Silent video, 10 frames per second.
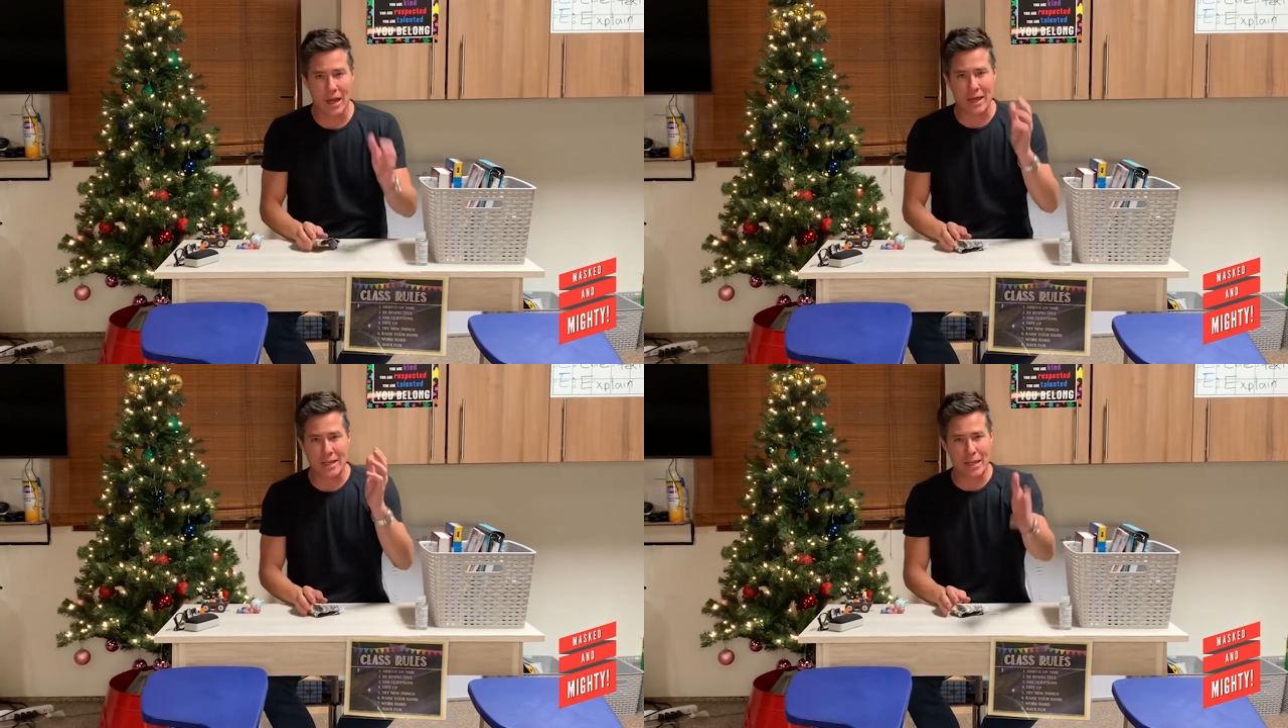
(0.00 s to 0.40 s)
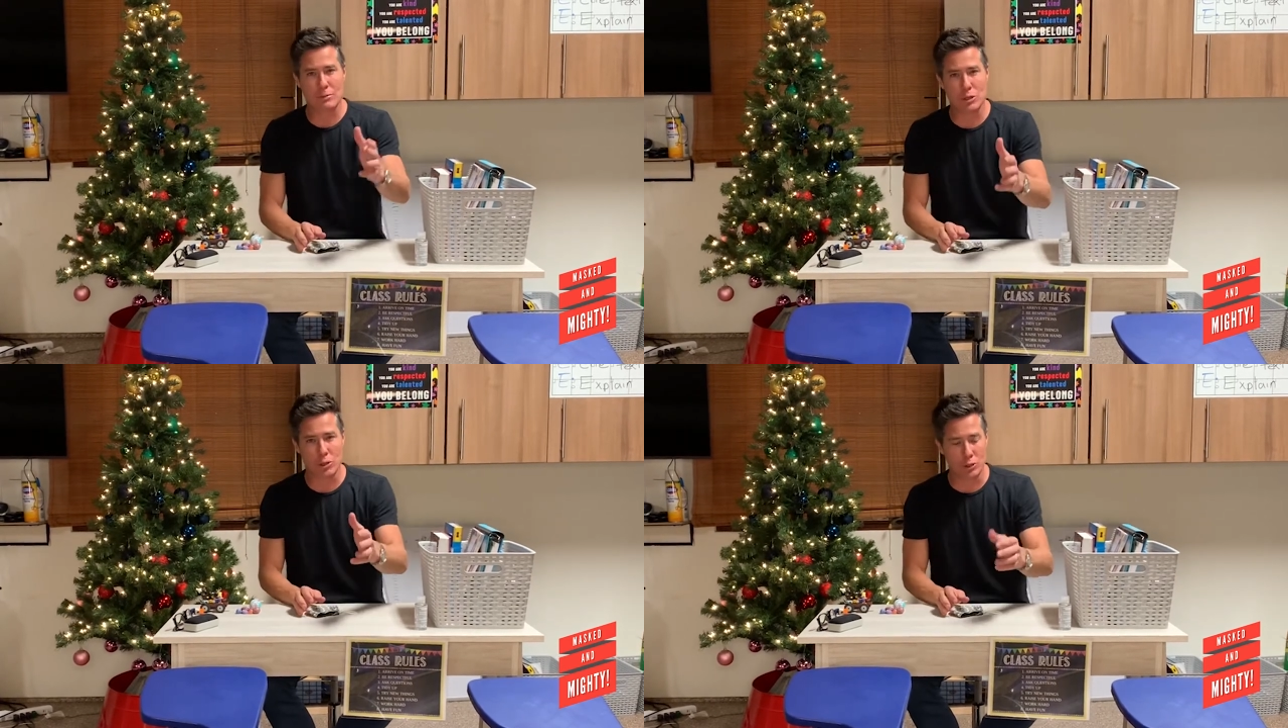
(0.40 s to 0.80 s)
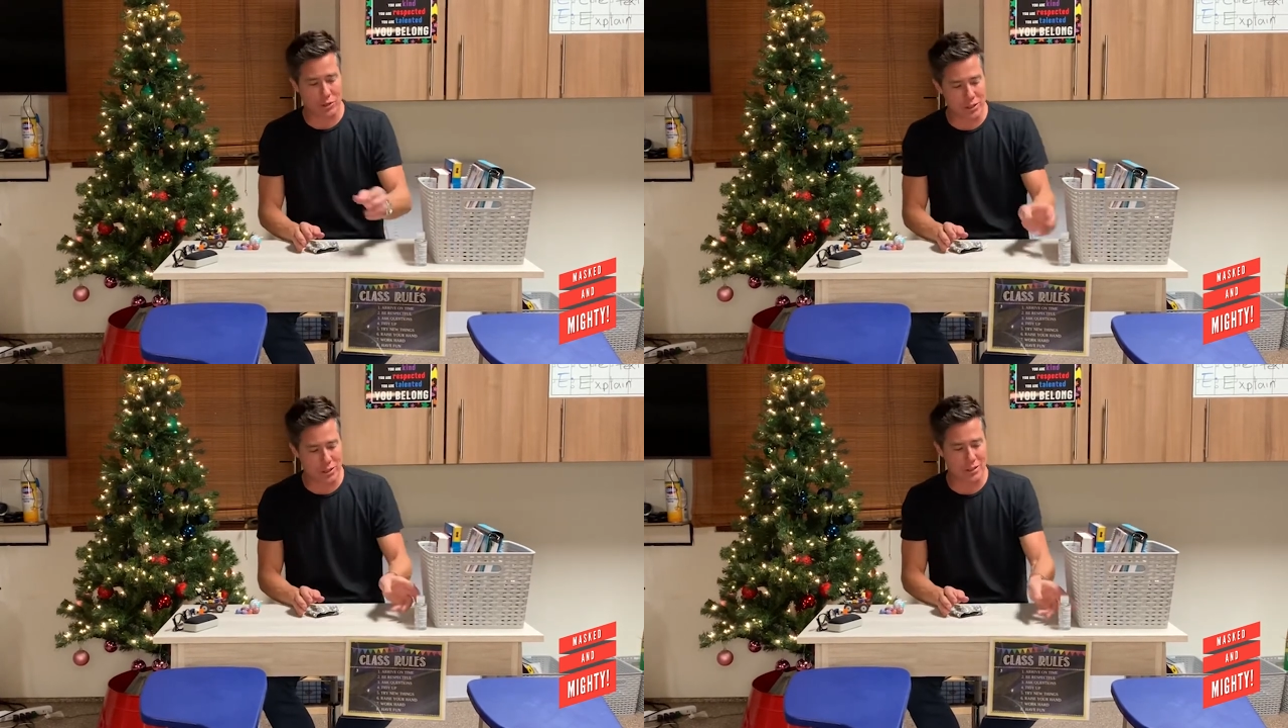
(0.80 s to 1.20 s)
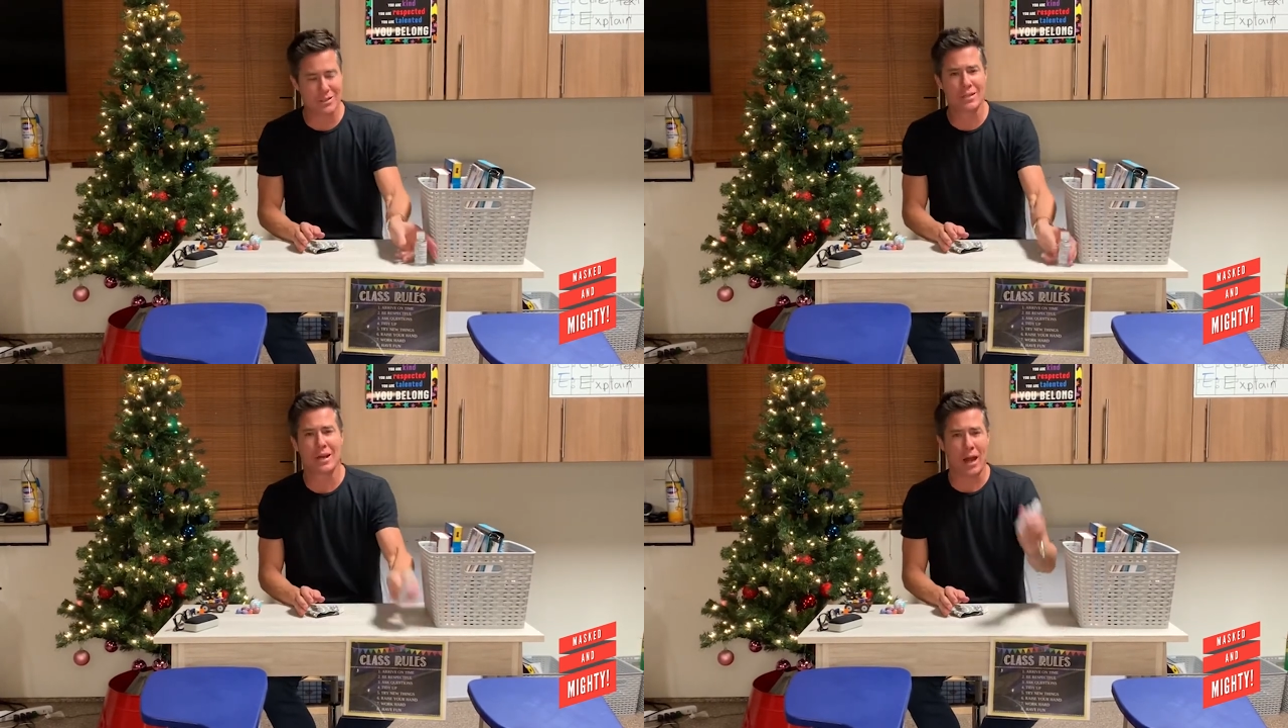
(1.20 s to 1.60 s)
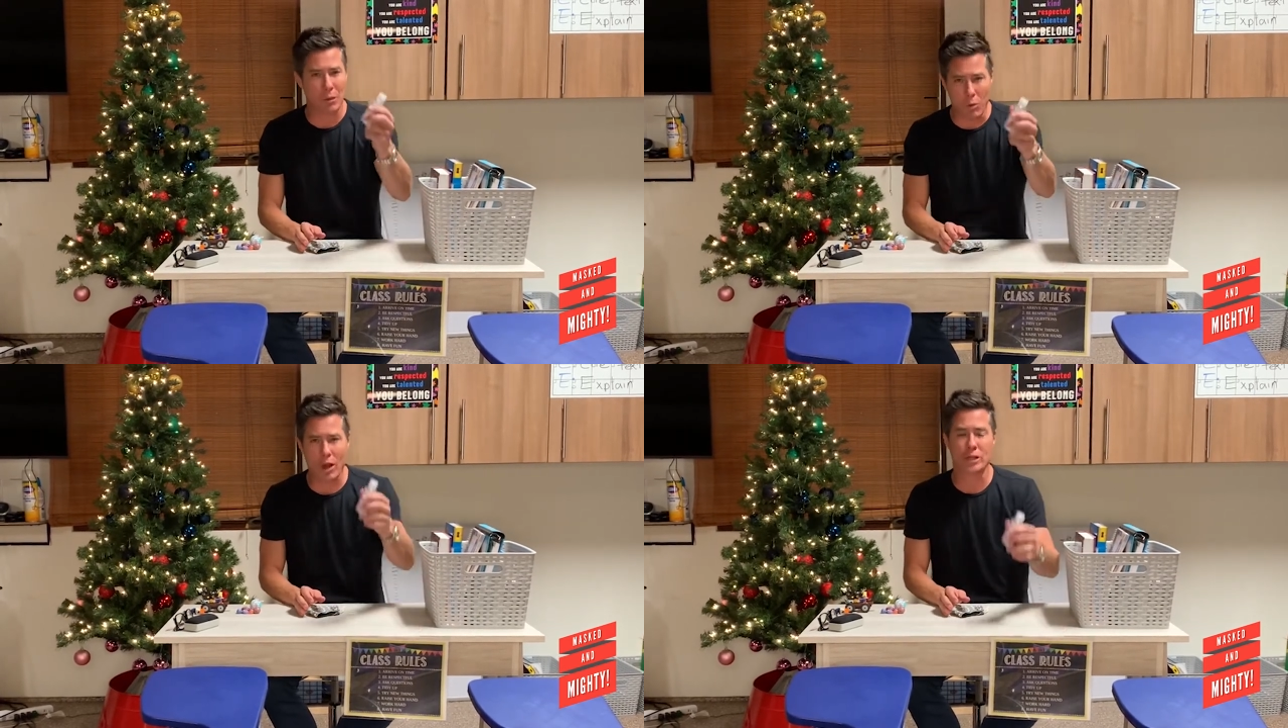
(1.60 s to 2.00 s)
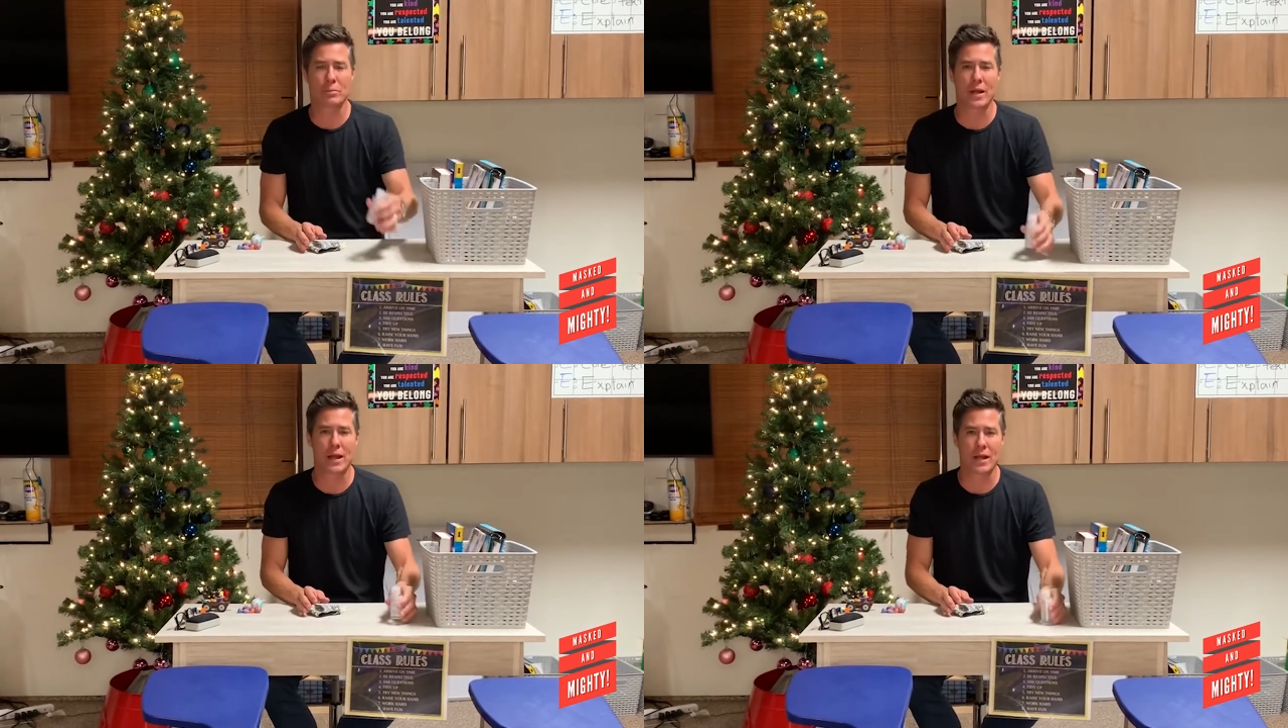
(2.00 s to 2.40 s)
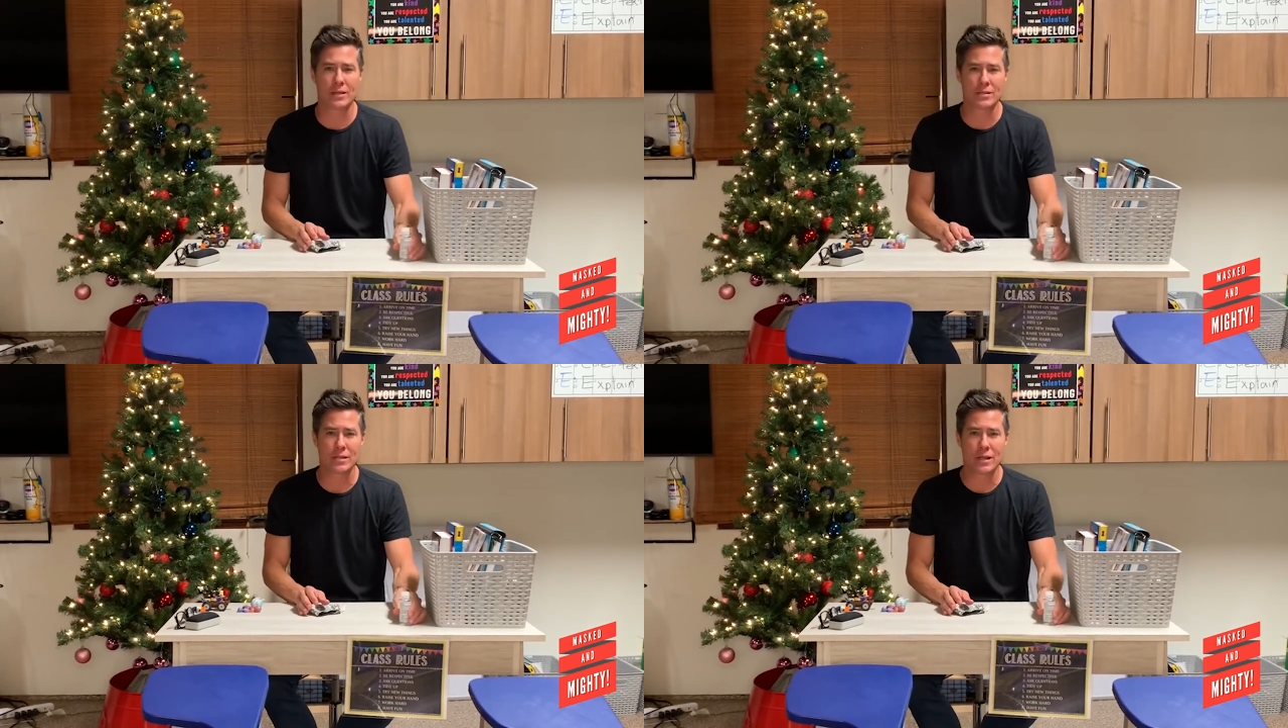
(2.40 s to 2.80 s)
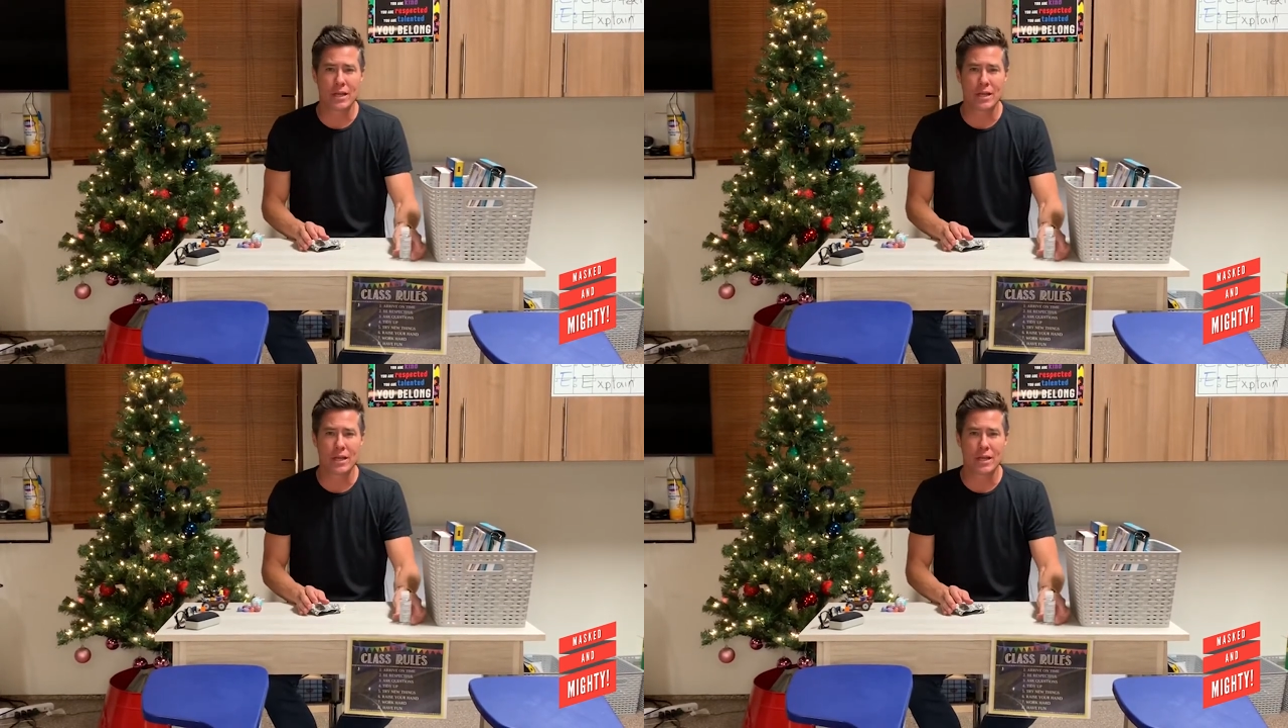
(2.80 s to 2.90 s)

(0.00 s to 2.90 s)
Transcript: I keep social distance, I wash my hands,